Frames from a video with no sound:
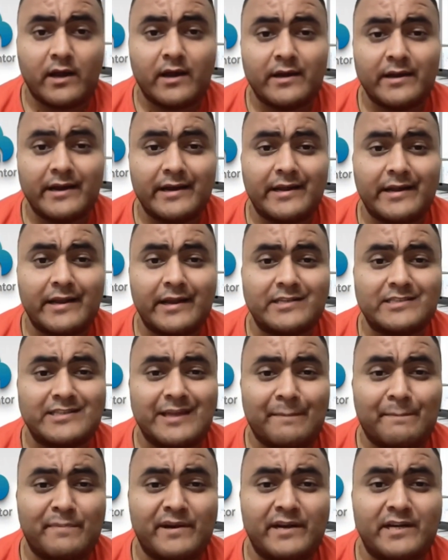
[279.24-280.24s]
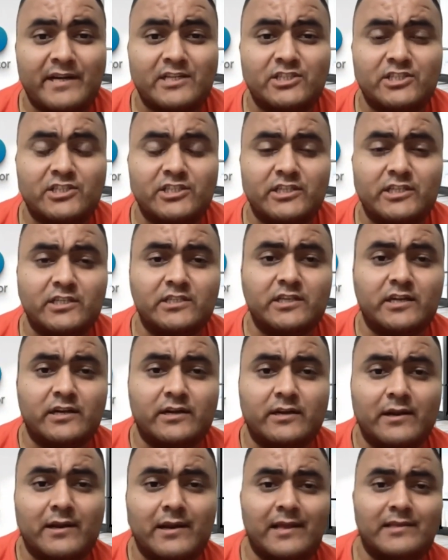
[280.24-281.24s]
creating a separate
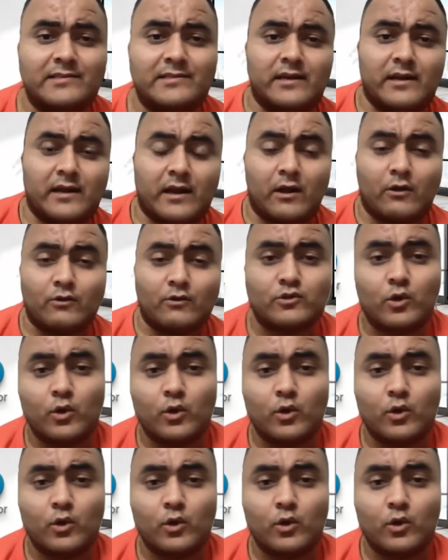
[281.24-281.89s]
general ledger accounts,